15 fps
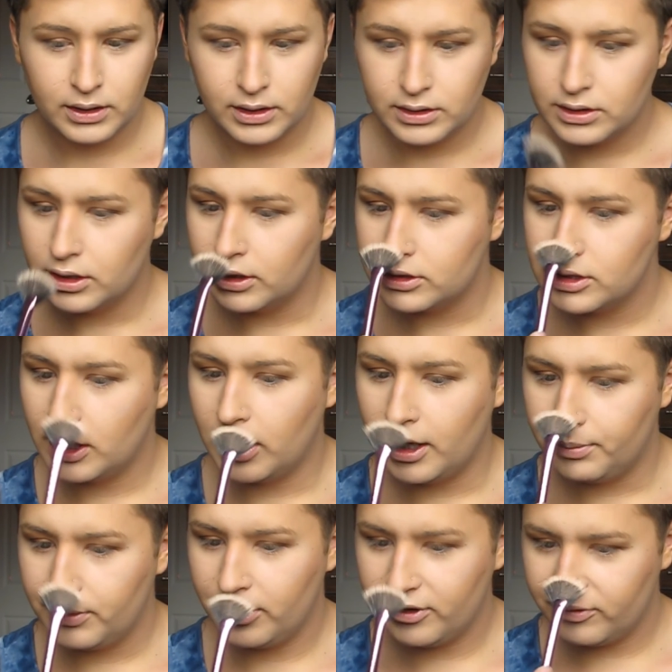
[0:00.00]
To the
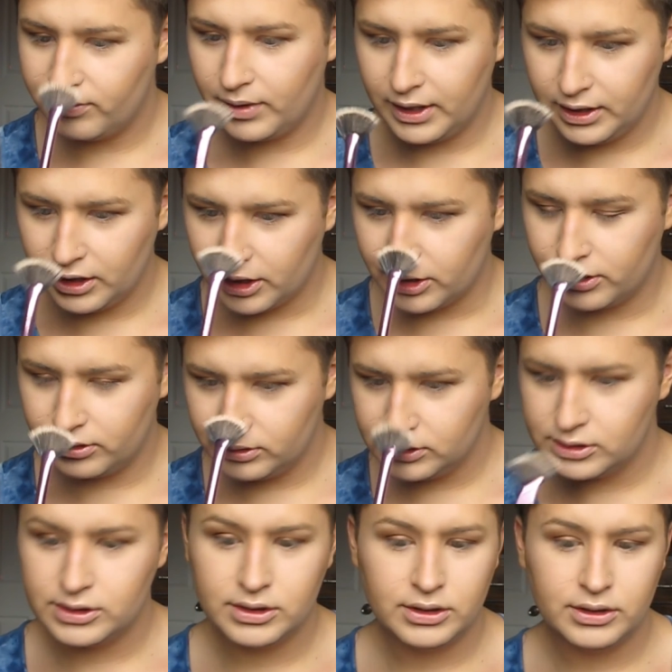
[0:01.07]
top of my
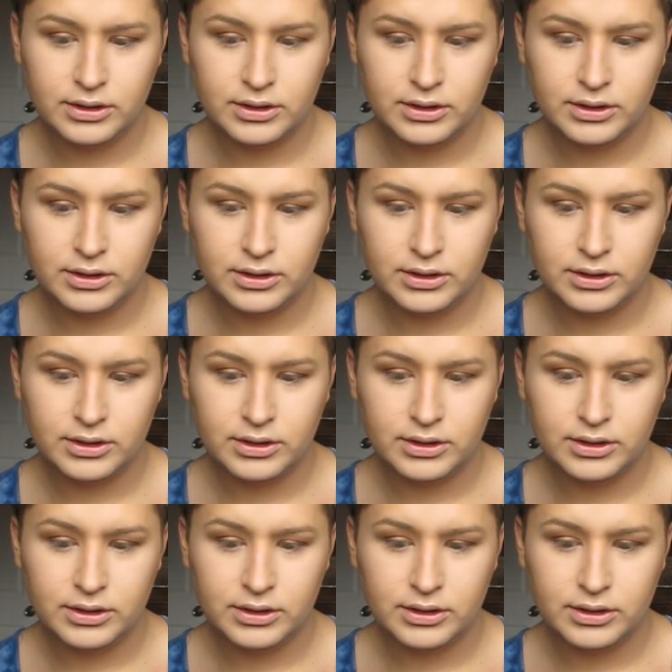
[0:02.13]
nose.